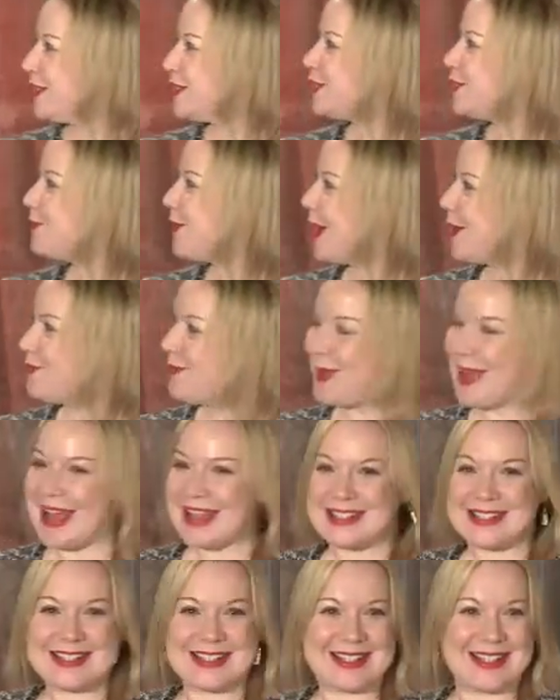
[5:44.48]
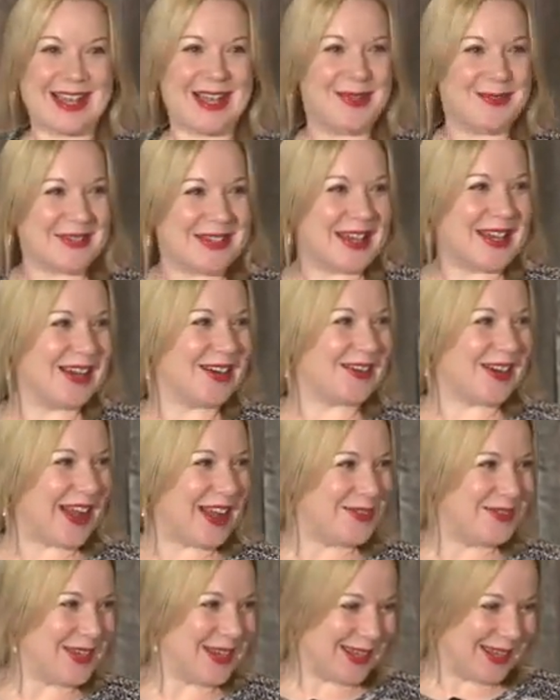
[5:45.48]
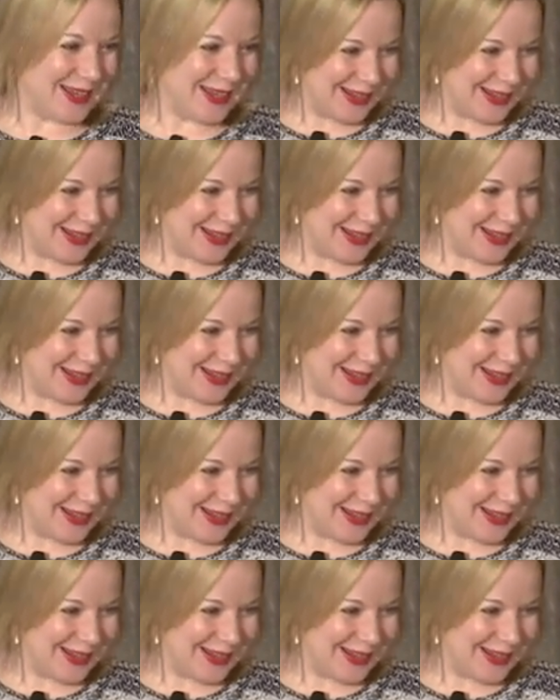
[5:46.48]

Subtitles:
is my best attempt at a graphic.